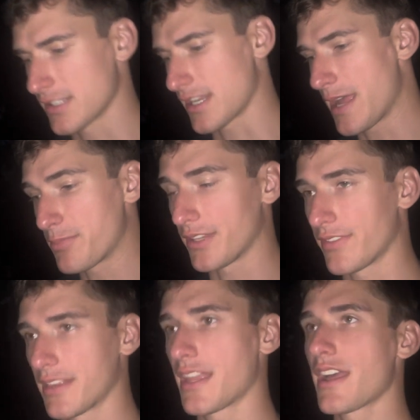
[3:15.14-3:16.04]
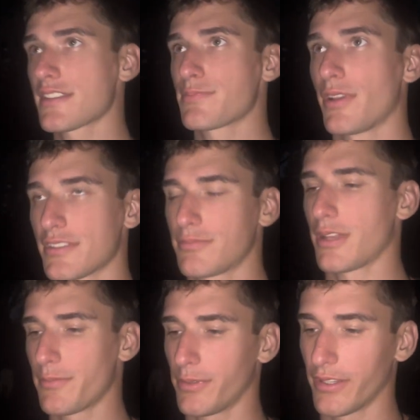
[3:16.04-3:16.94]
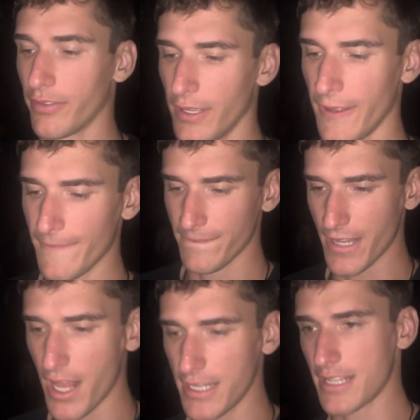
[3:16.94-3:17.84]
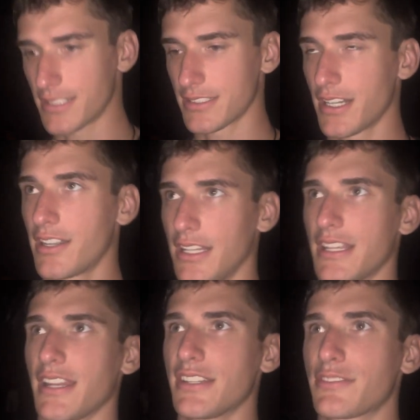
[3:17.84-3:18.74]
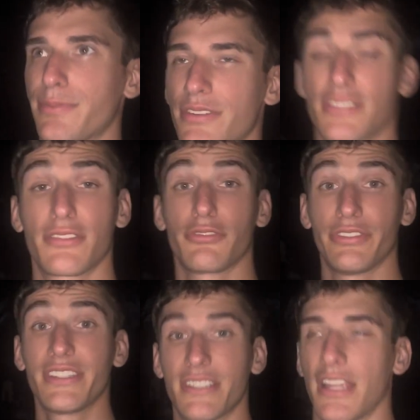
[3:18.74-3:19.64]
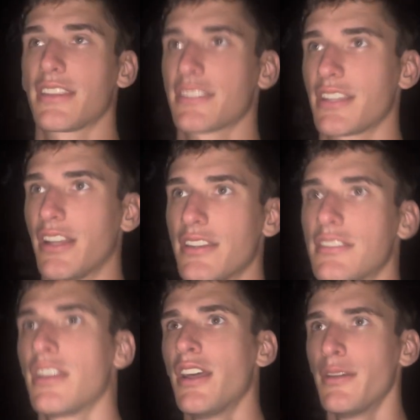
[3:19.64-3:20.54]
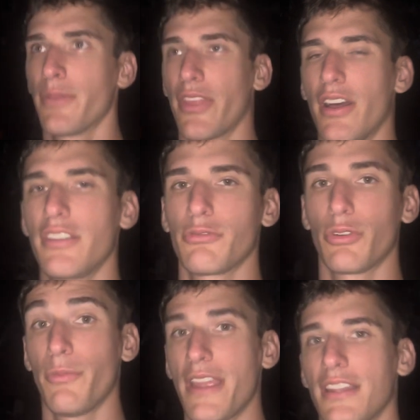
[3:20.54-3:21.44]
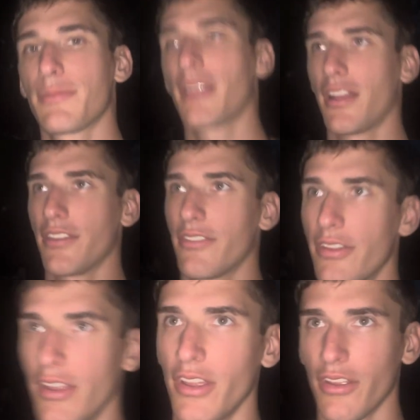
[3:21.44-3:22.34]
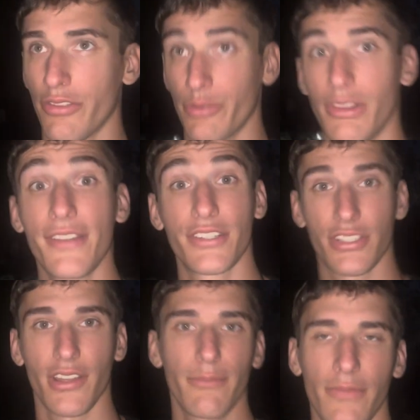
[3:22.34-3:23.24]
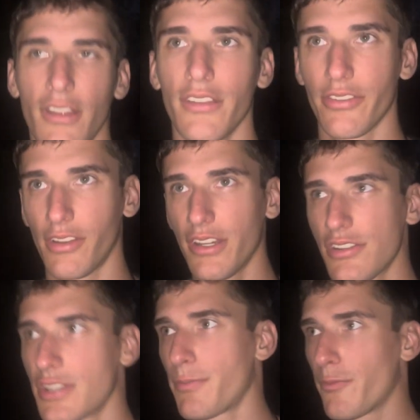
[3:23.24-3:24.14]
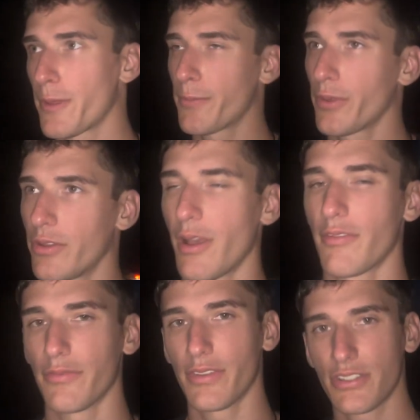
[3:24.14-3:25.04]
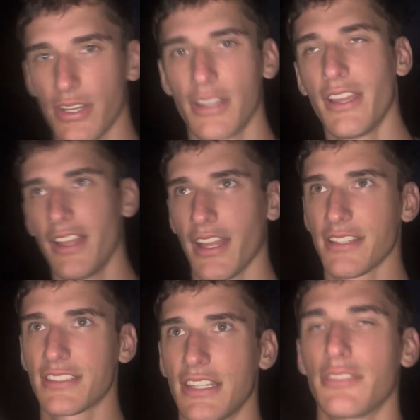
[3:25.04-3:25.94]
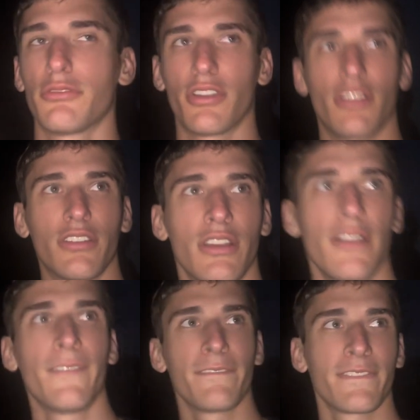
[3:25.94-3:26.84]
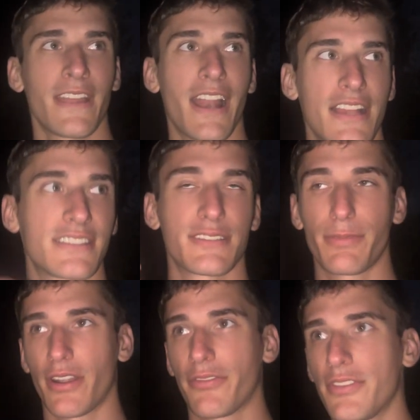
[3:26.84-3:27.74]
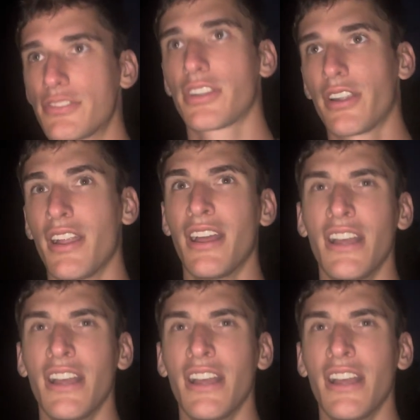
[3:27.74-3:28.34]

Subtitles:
I believe that that's possible. I believe not necessarily that each person will need to take this hunt, but the hunt will mainly be done through leadership. Through leadership of people who have a vision and see a world that has this better future,